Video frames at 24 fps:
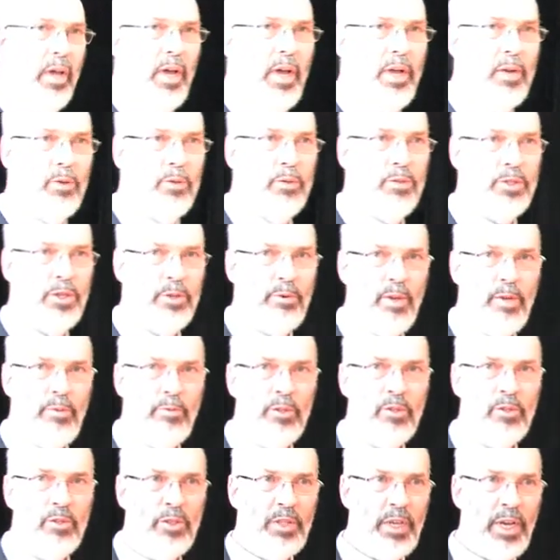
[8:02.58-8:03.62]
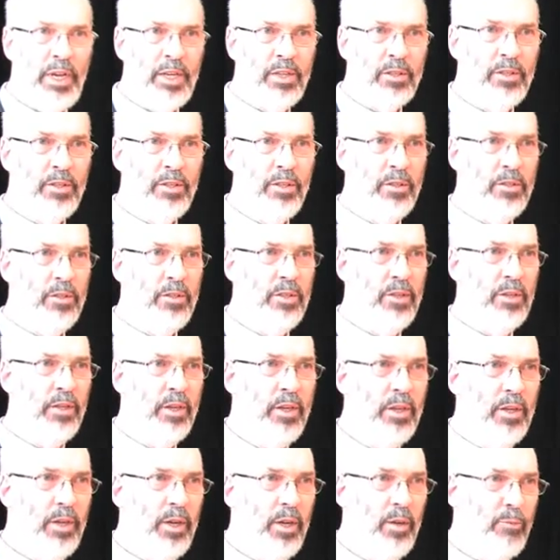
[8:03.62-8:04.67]
and also even Saxons
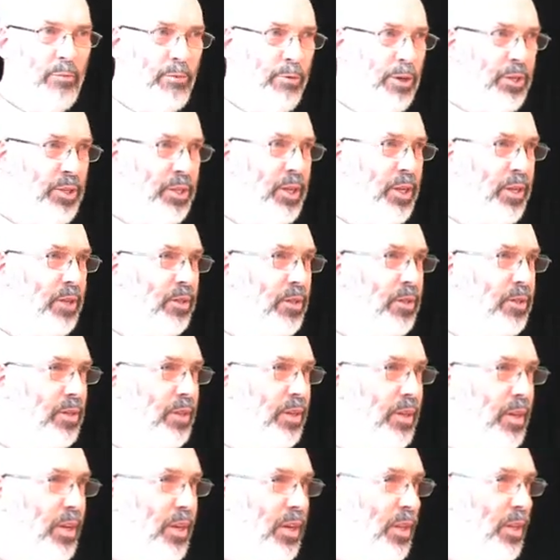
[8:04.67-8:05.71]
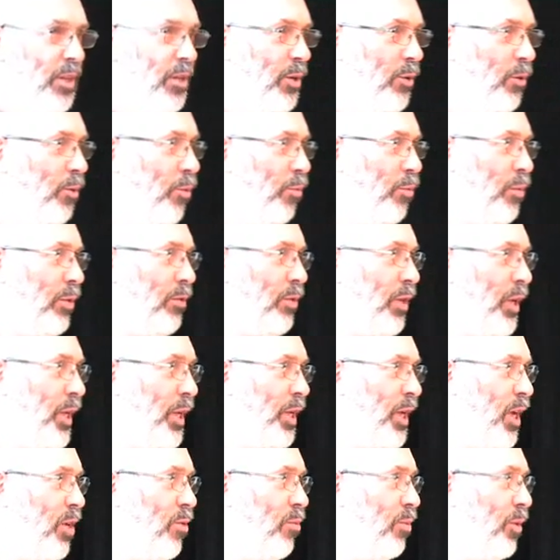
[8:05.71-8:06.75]
and Frisians. They're all perfectly
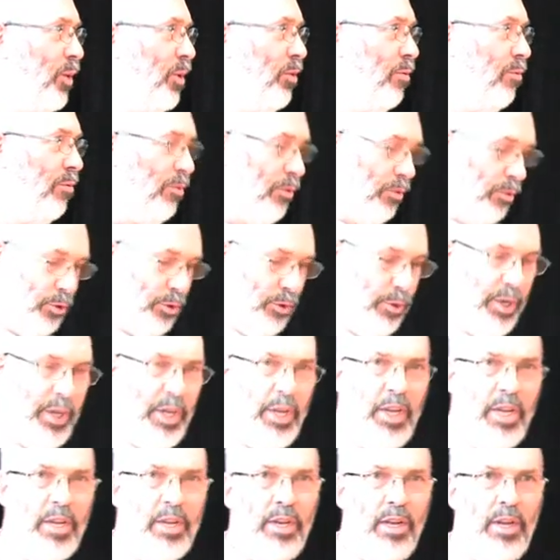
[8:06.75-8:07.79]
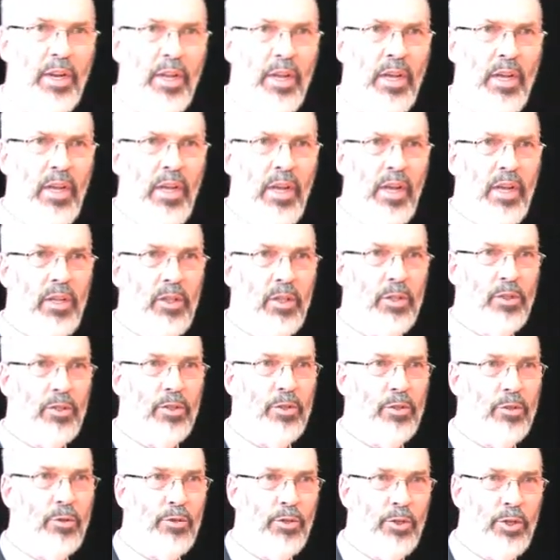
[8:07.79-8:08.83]
capable of joining in. And this
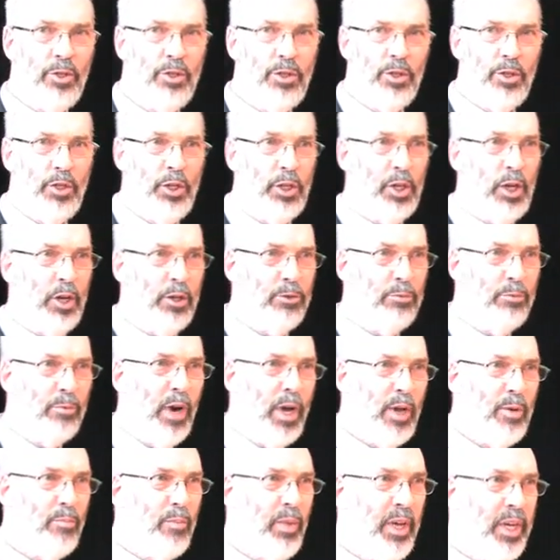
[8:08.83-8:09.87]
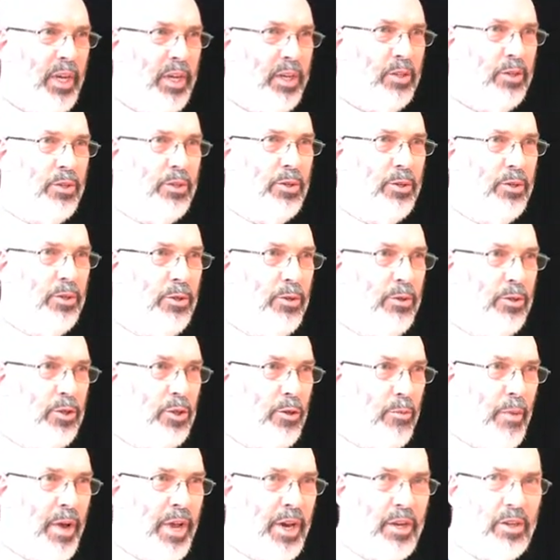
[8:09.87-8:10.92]
is a tradition that goes right back to
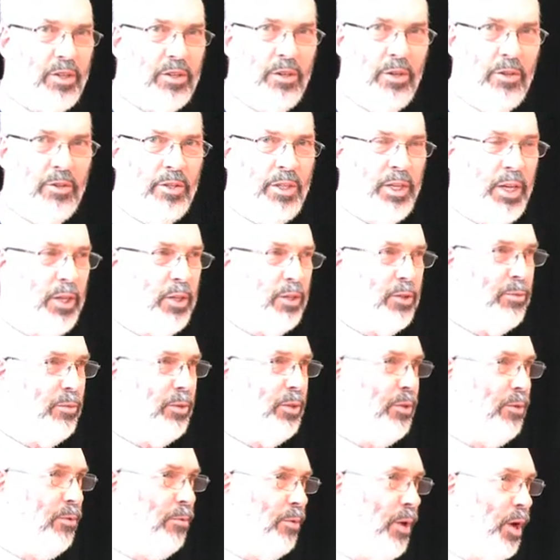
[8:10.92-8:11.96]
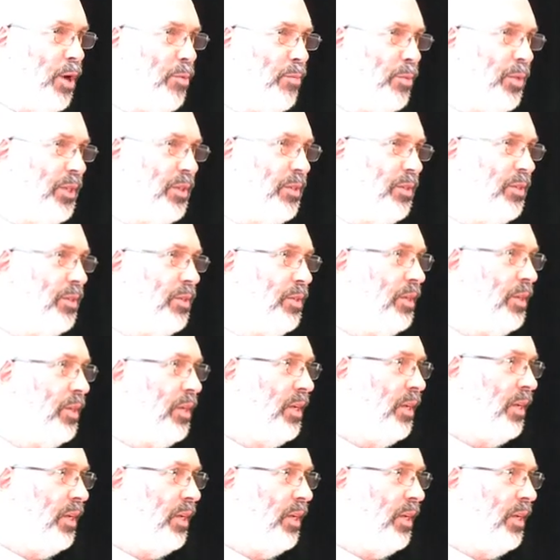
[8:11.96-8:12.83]
Germanic contacts with the Romans.